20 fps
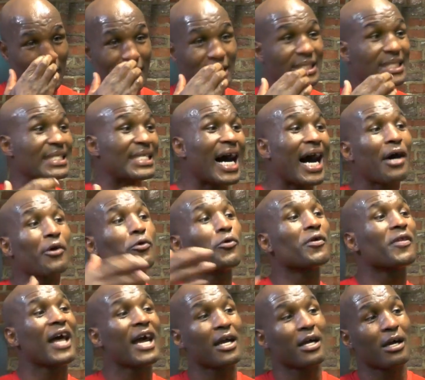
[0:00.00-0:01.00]
is not
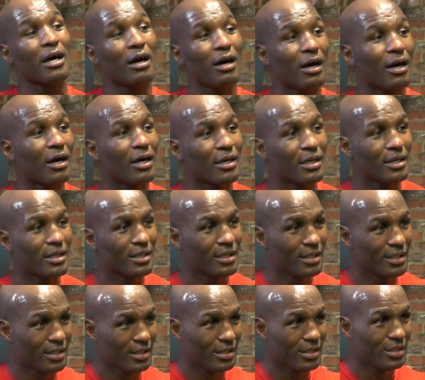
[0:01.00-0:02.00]
on that car
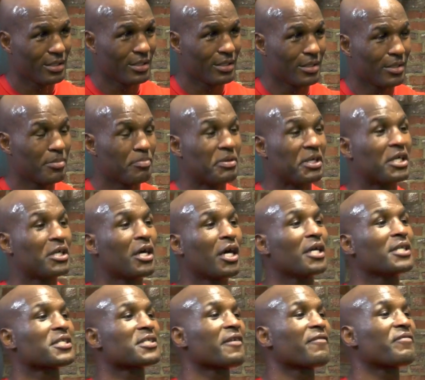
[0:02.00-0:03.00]

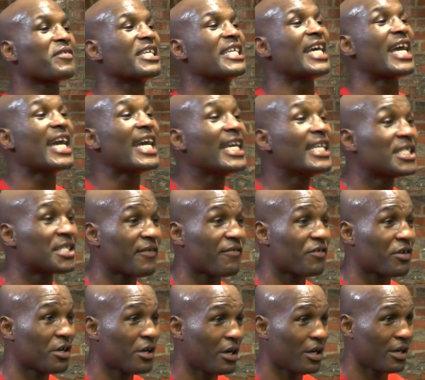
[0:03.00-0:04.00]
because of the age of
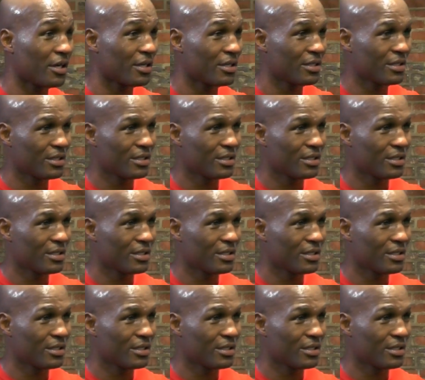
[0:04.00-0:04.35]
the car.